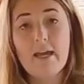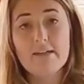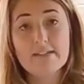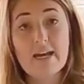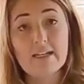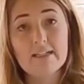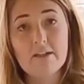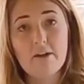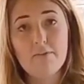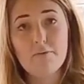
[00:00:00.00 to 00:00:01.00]
a Stanley
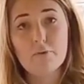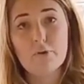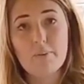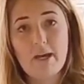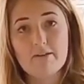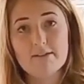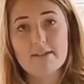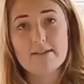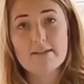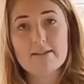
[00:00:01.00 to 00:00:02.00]
knife or a pair of
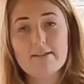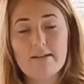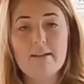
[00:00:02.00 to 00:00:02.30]
scissors.